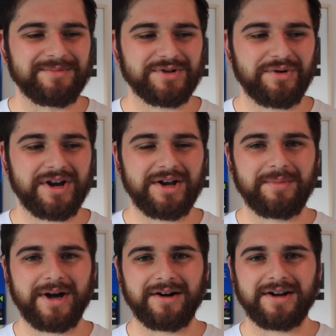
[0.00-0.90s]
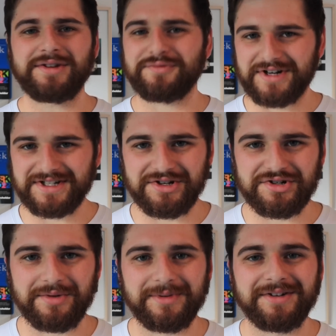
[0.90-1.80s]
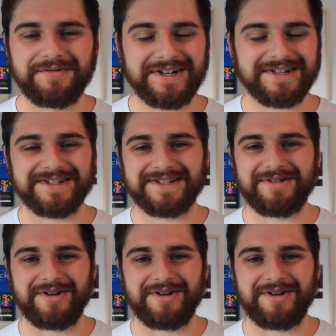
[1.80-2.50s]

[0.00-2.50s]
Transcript: talking about his recent shopping adventures at